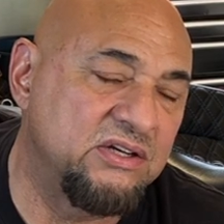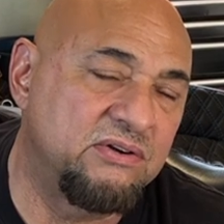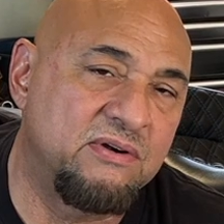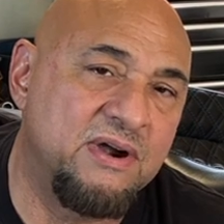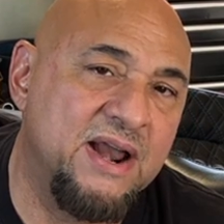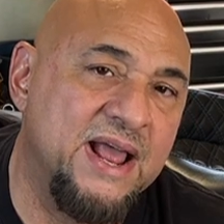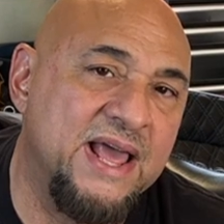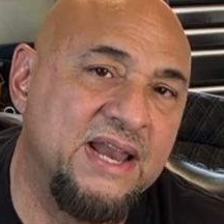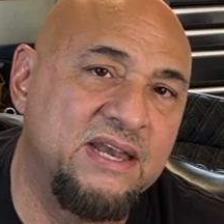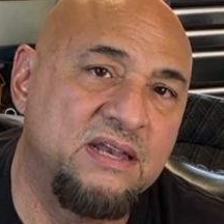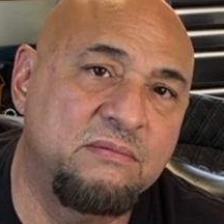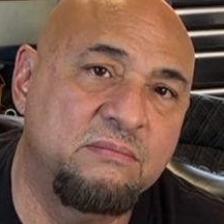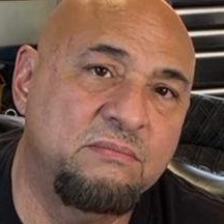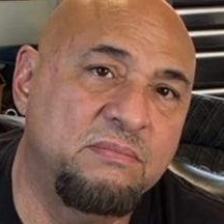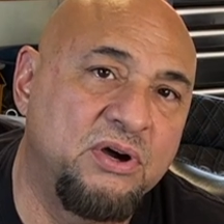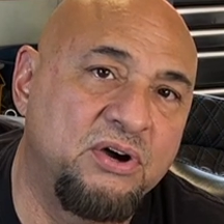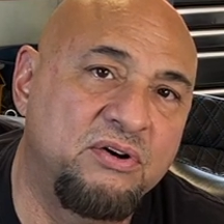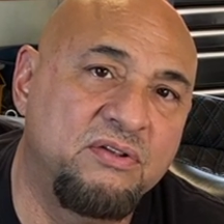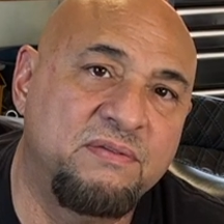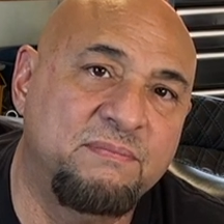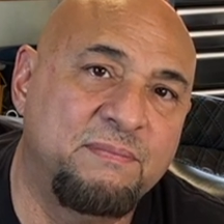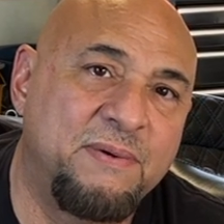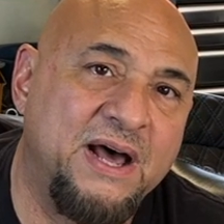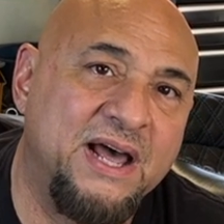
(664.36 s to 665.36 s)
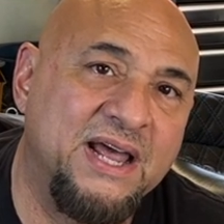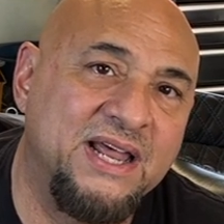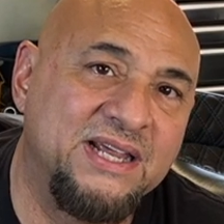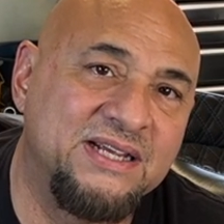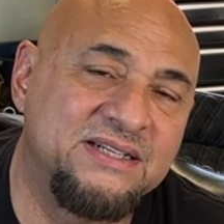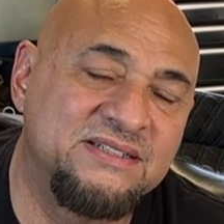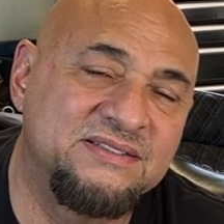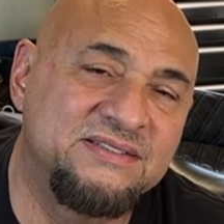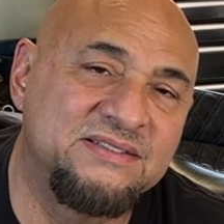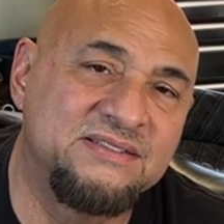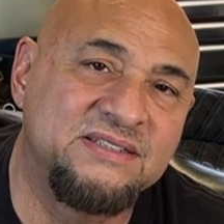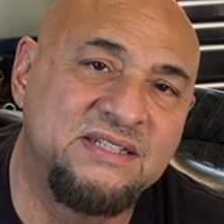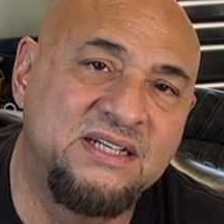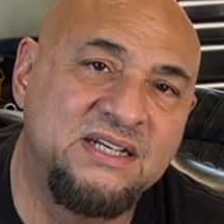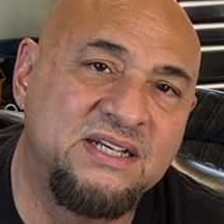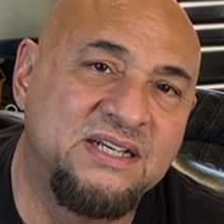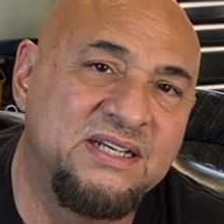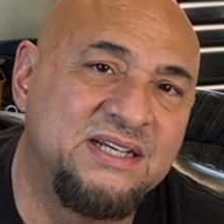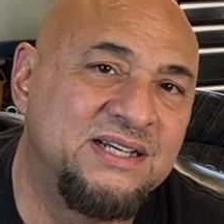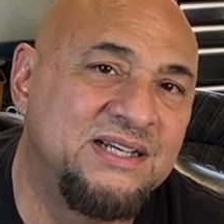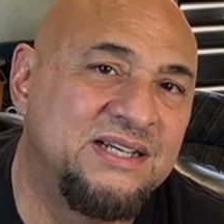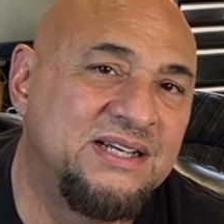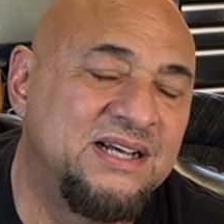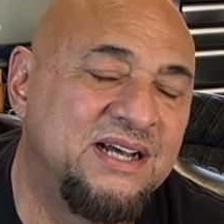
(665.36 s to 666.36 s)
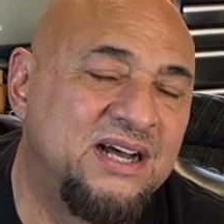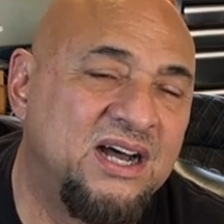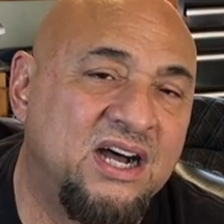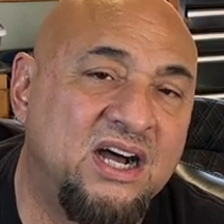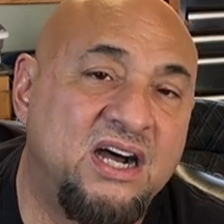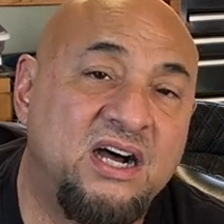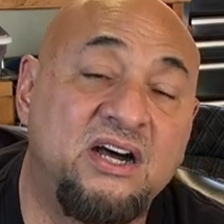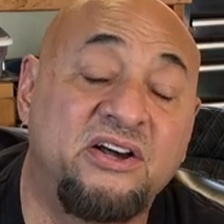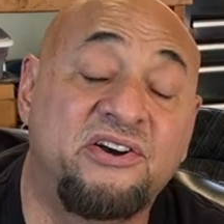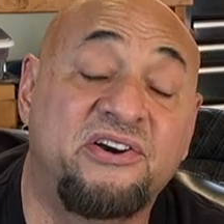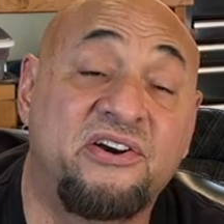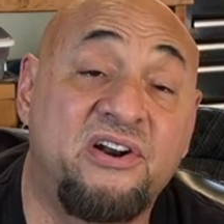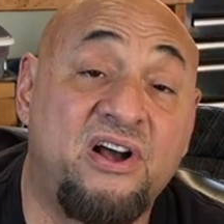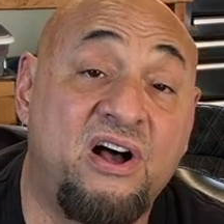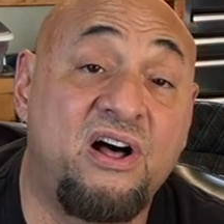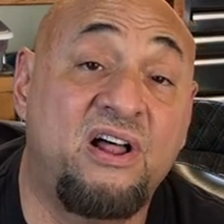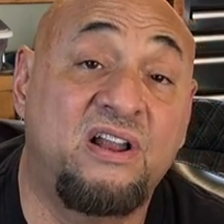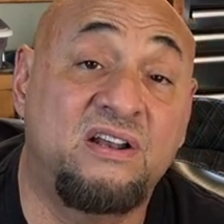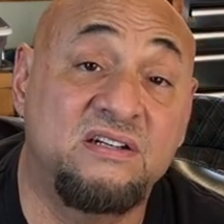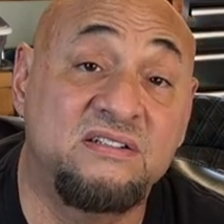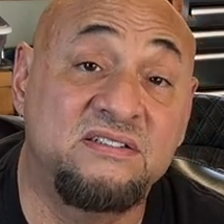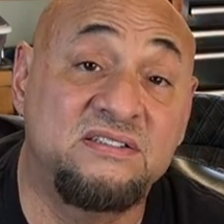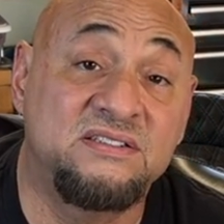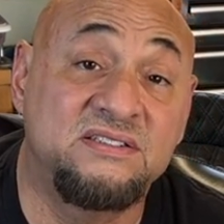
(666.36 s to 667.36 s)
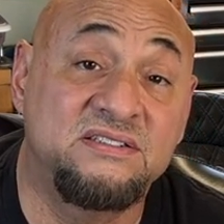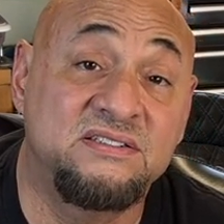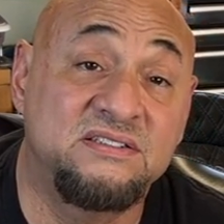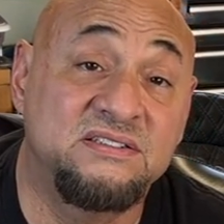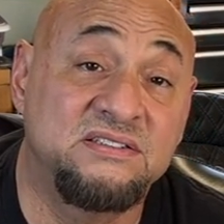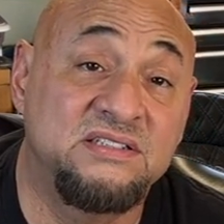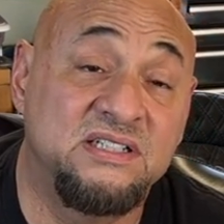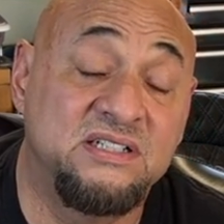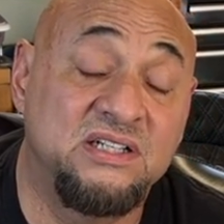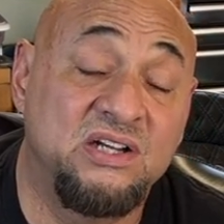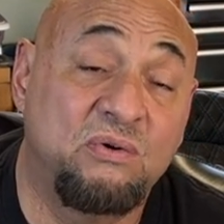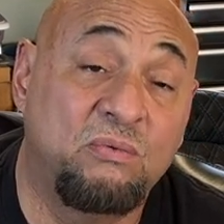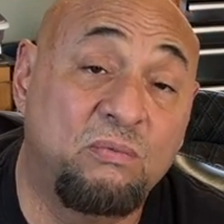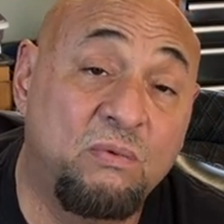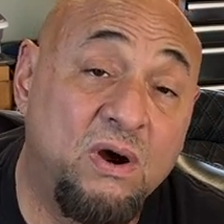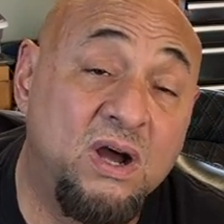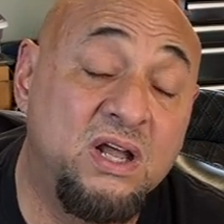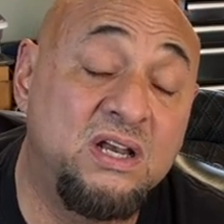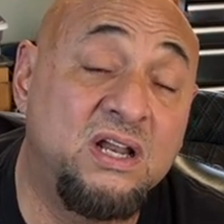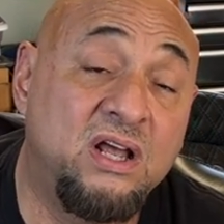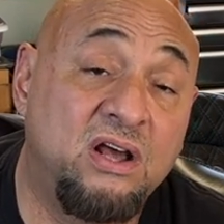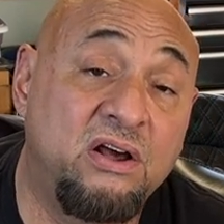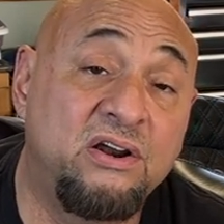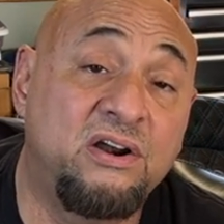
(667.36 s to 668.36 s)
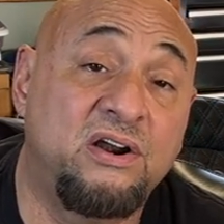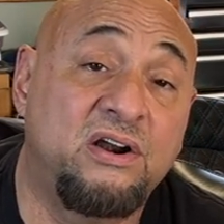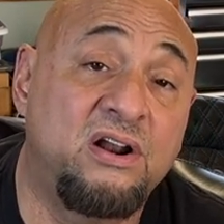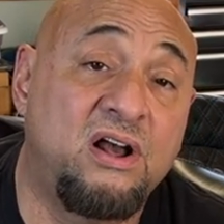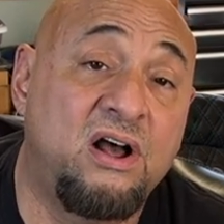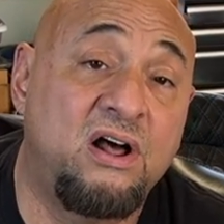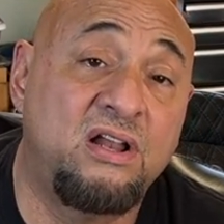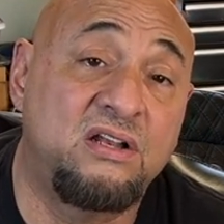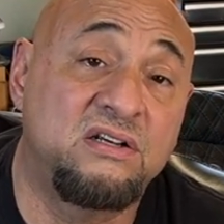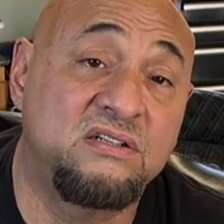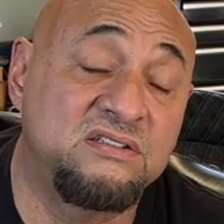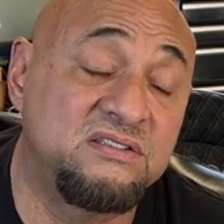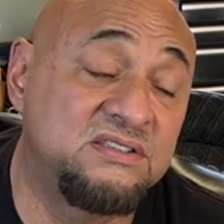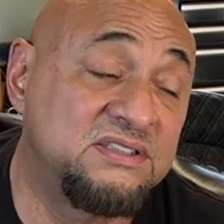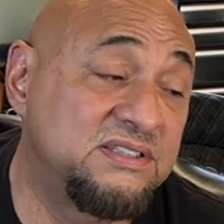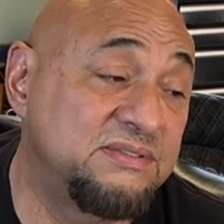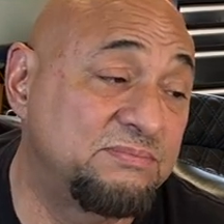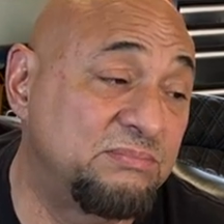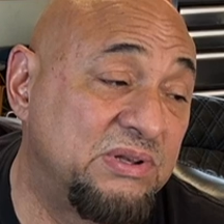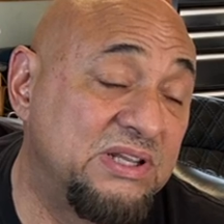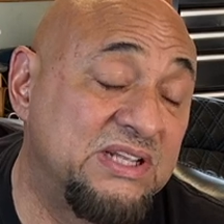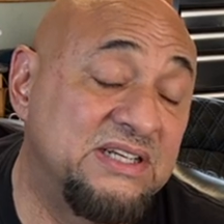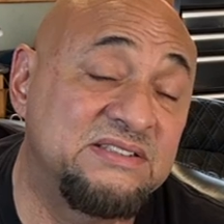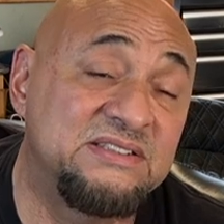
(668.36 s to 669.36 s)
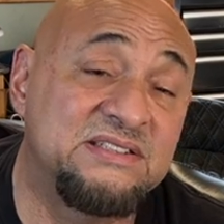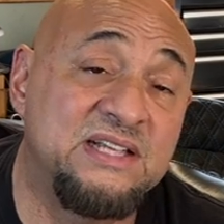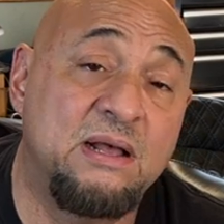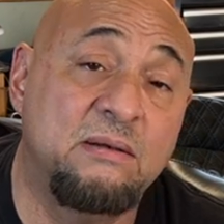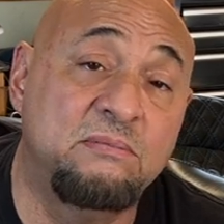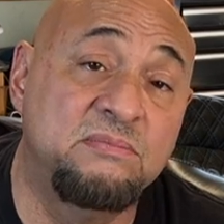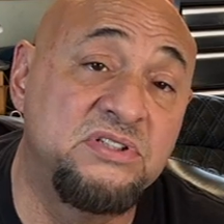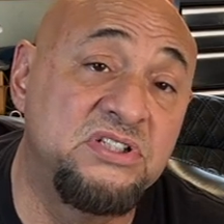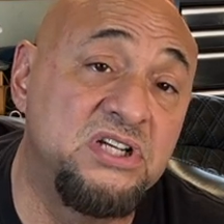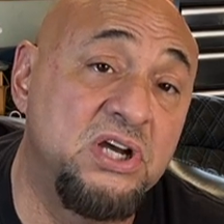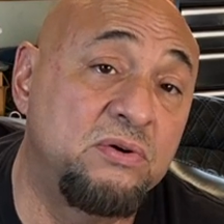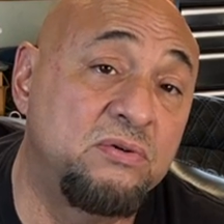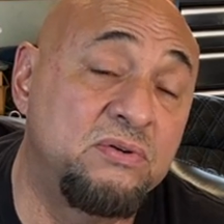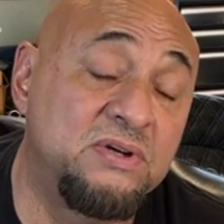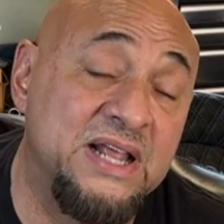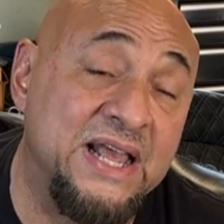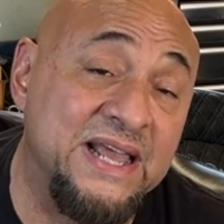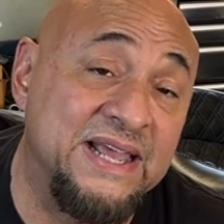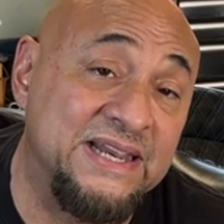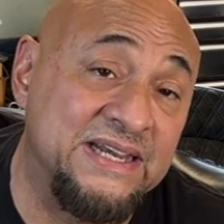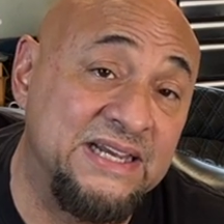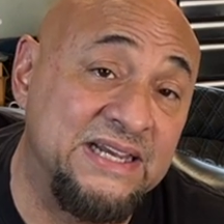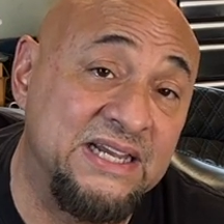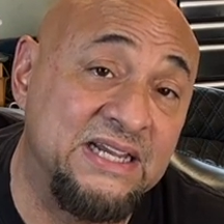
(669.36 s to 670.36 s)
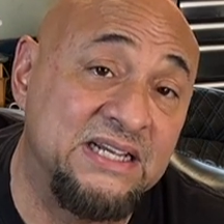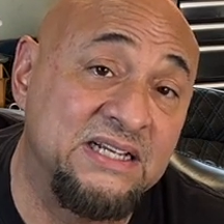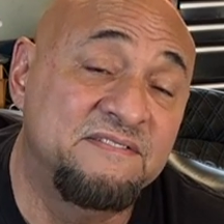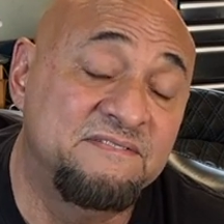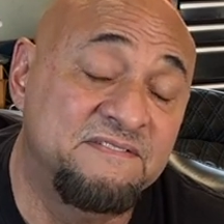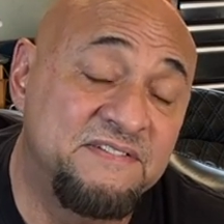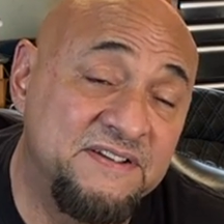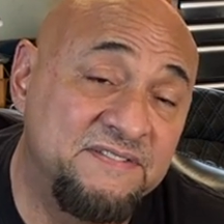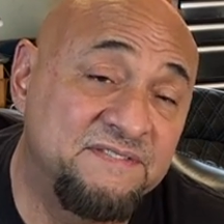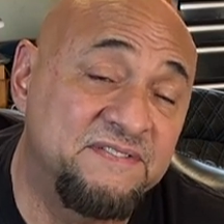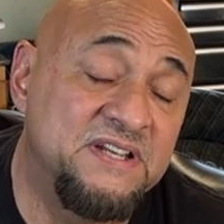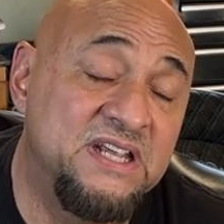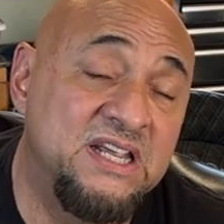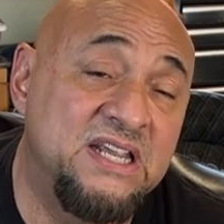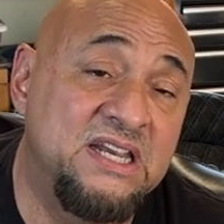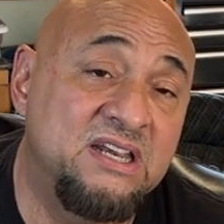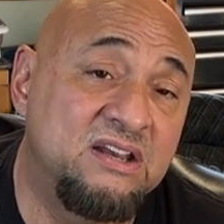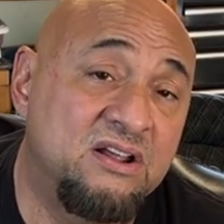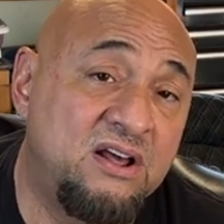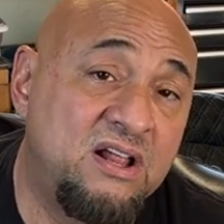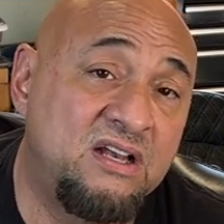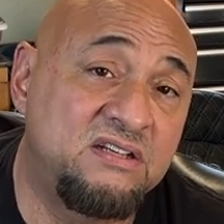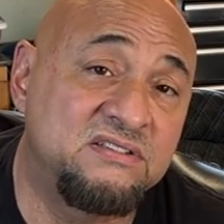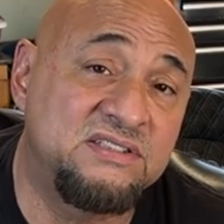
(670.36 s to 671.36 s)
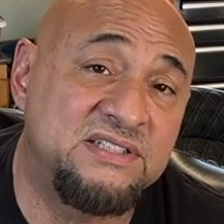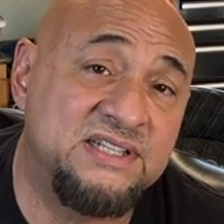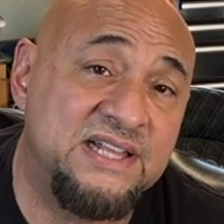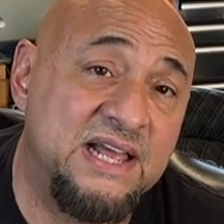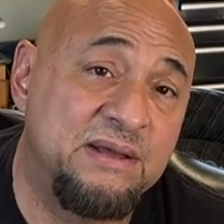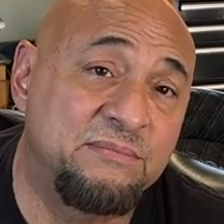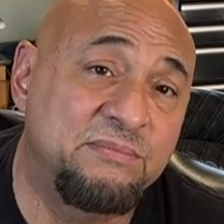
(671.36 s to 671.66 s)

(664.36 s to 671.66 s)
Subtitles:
grand in both bikes, $100, $100, plus I'm donating $15 of that